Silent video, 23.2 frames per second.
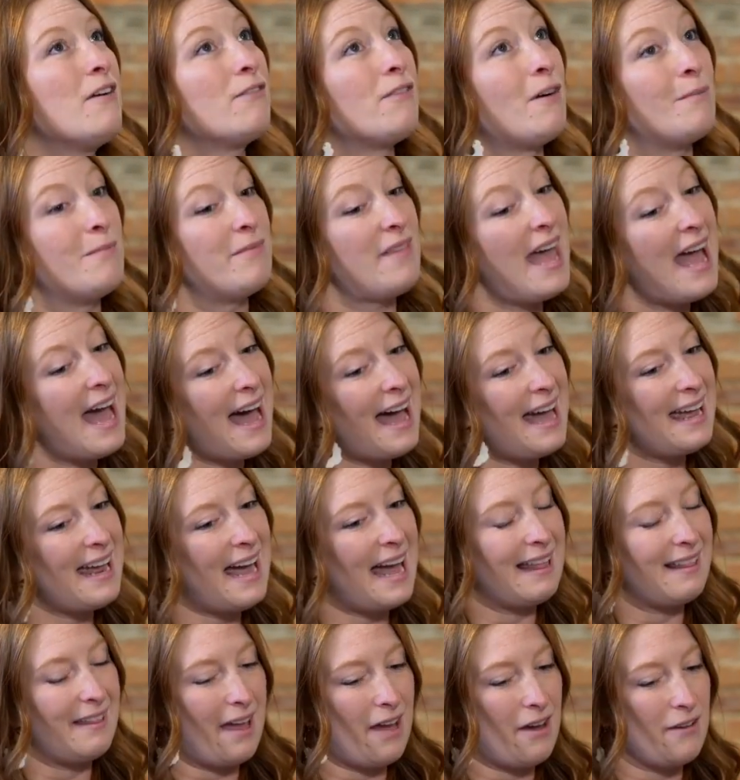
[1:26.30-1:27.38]
from that,
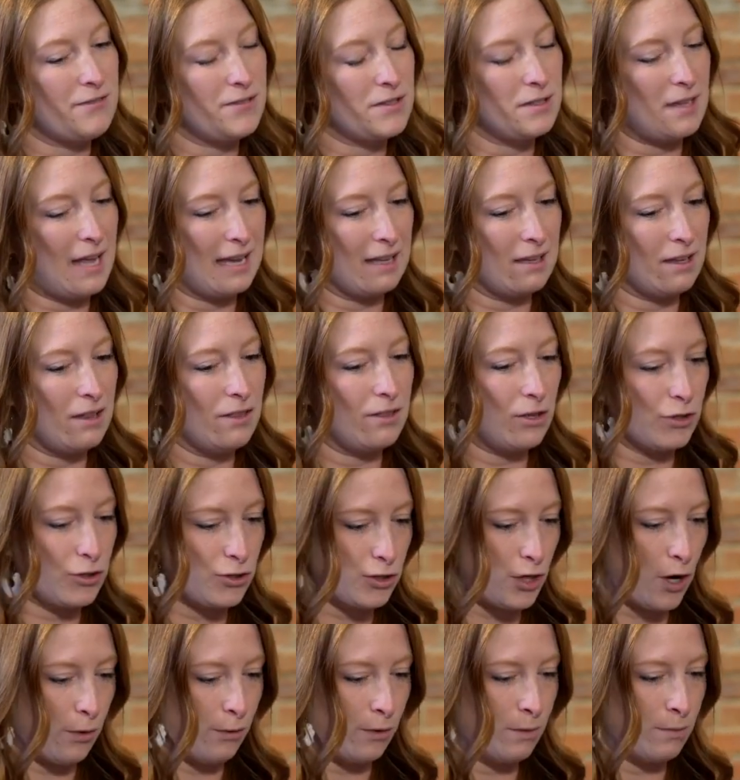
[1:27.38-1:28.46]
I left like the
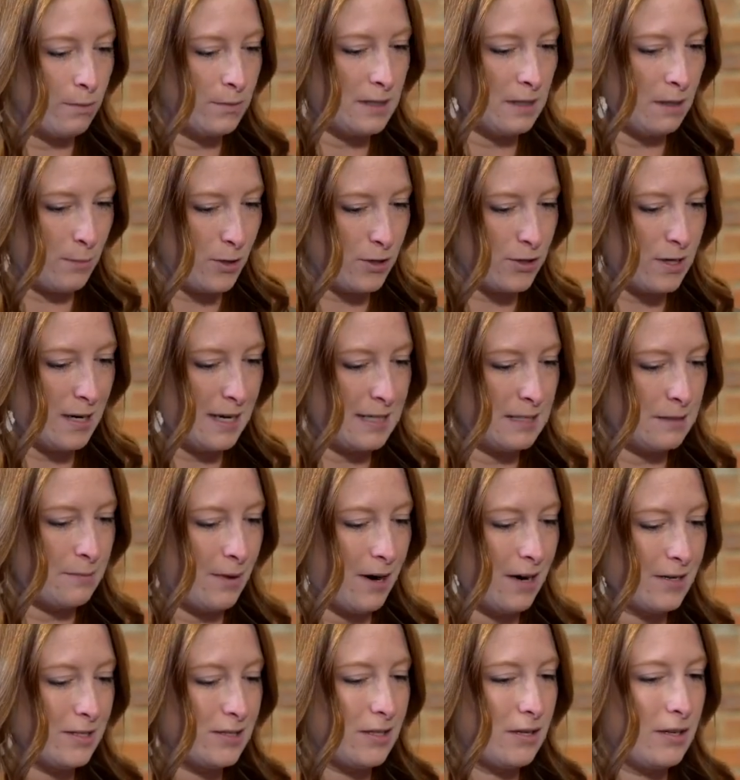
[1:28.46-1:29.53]
showrooms and the merchandise
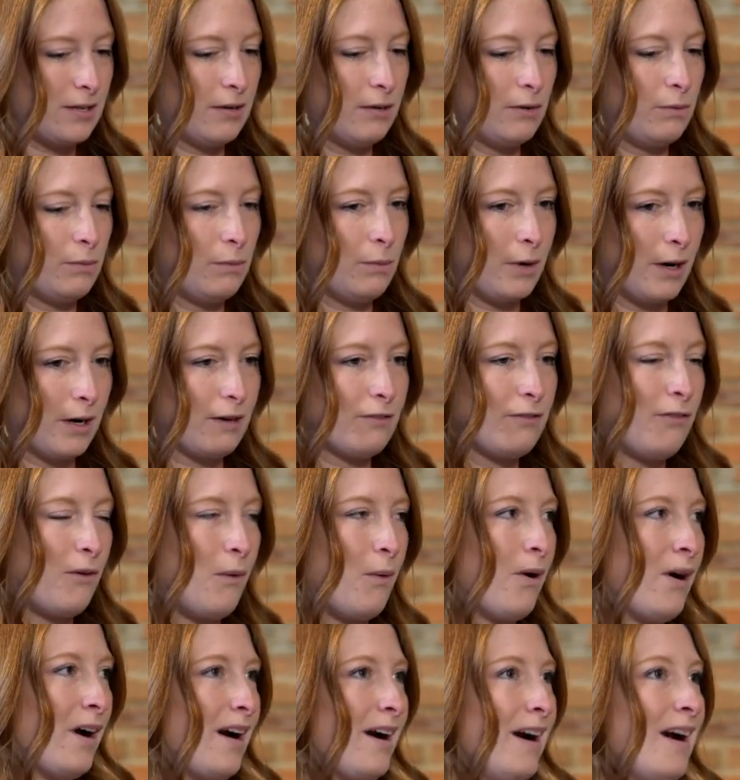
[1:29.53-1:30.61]
mart to work
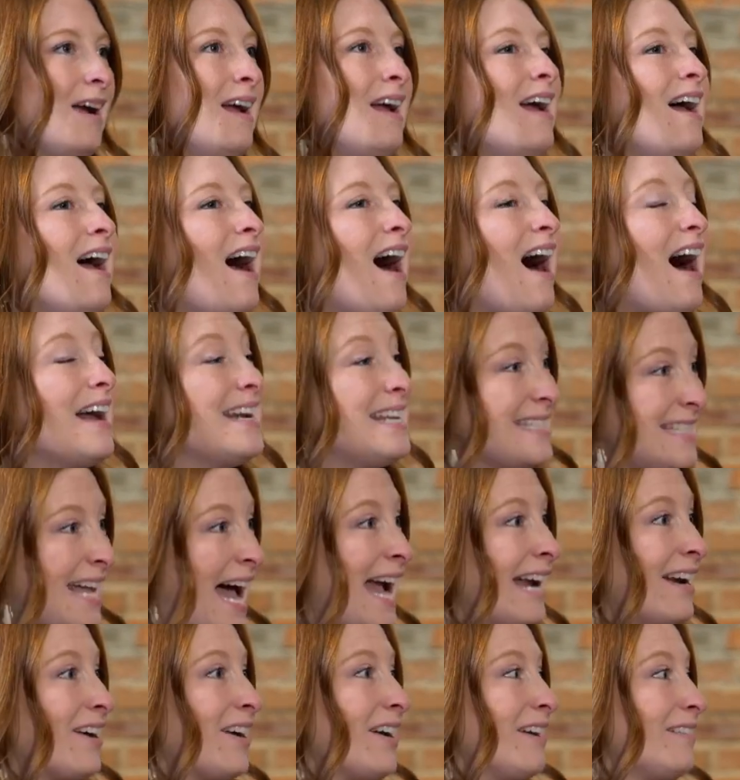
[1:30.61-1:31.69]
for a
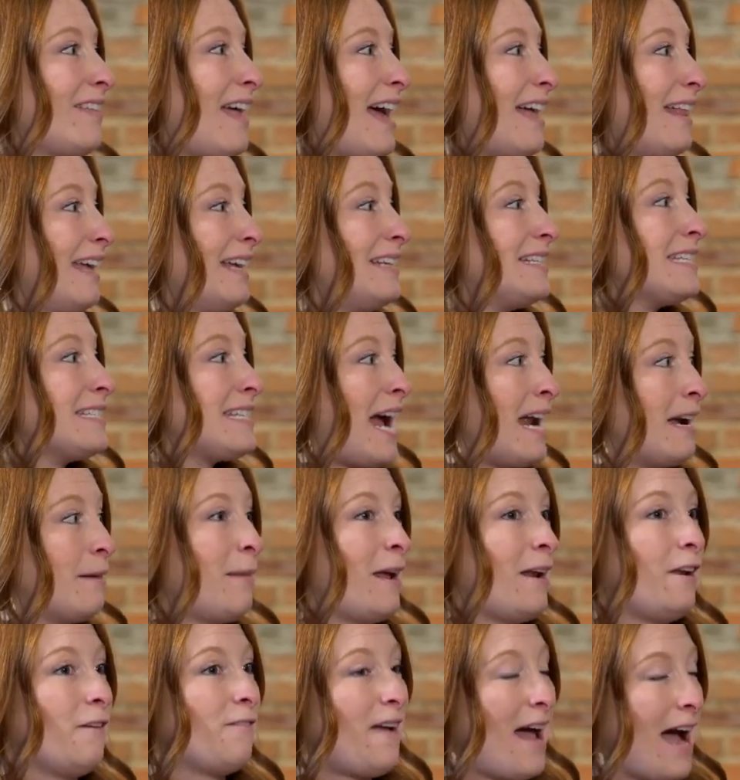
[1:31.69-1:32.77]
designer that like designed and
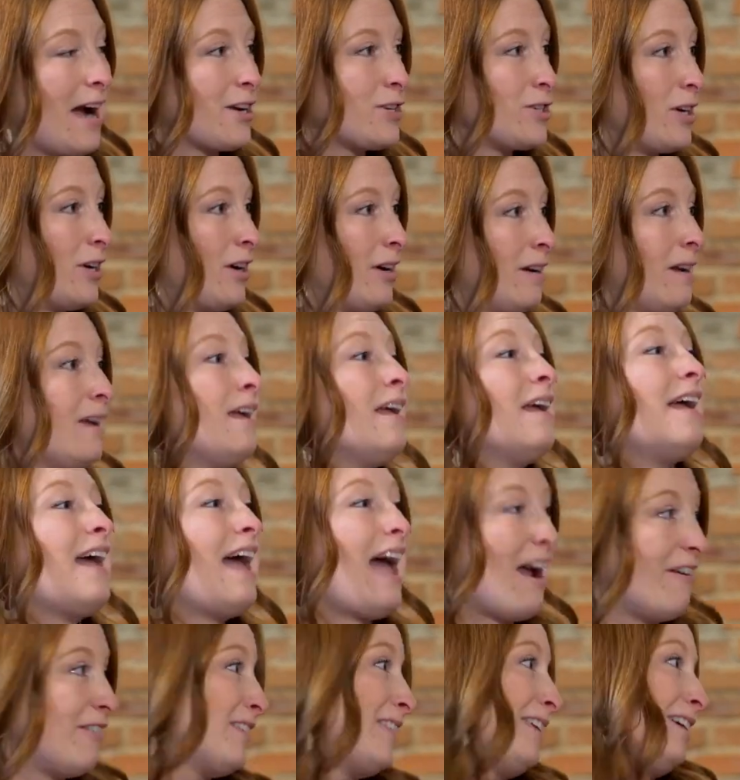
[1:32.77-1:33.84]
manufactured
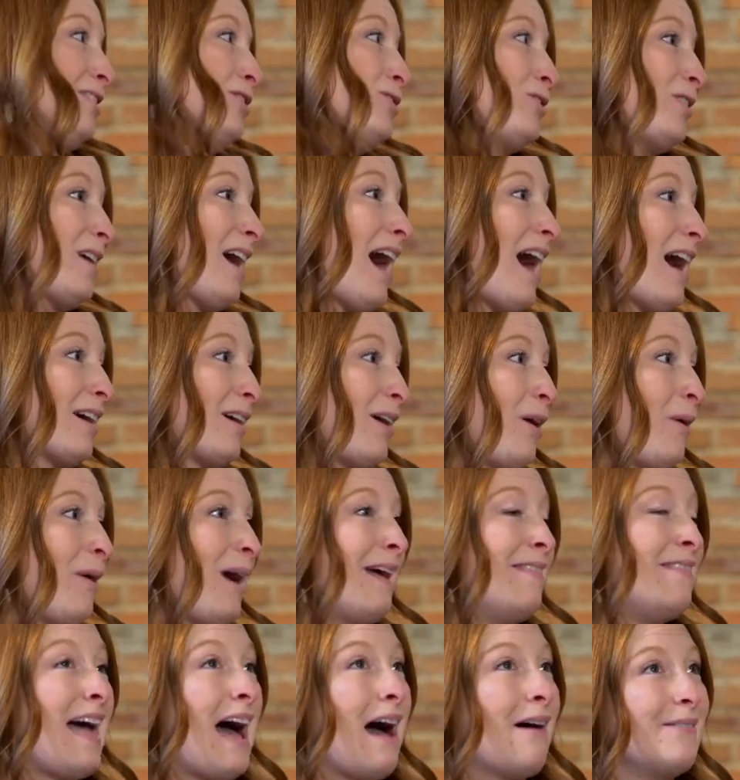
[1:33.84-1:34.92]
everything in Chicago,
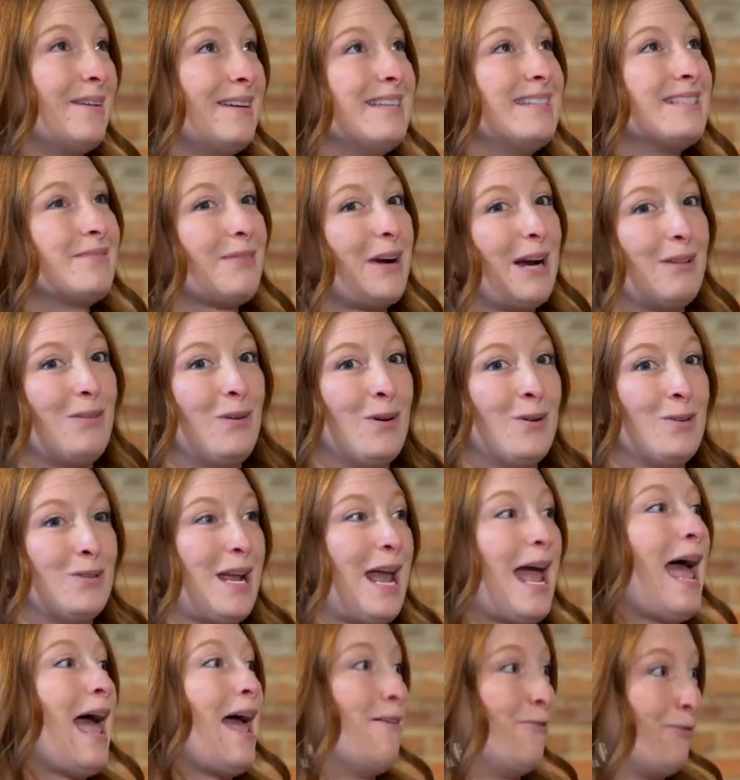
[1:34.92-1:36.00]
and that was where I learned
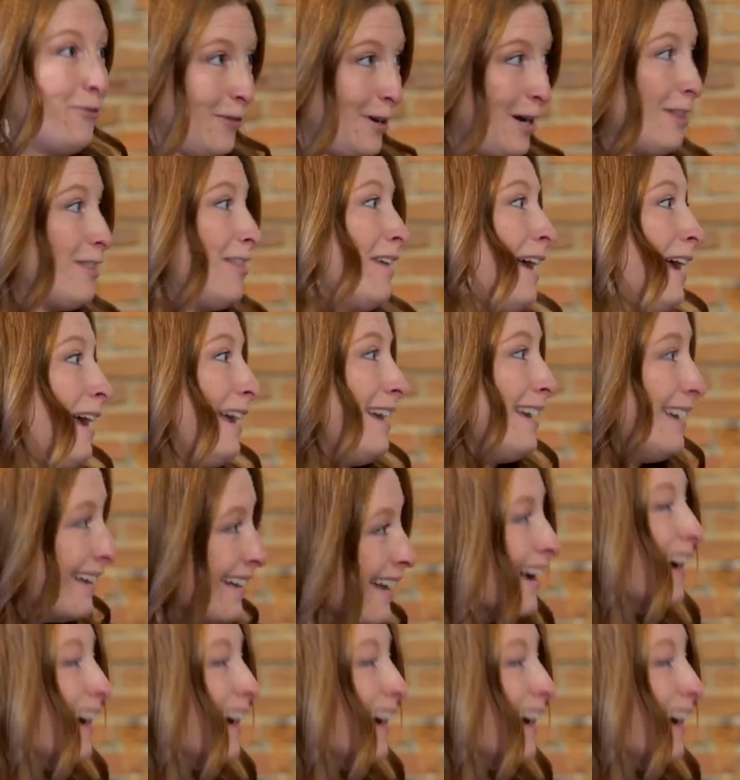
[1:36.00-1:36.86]
everything.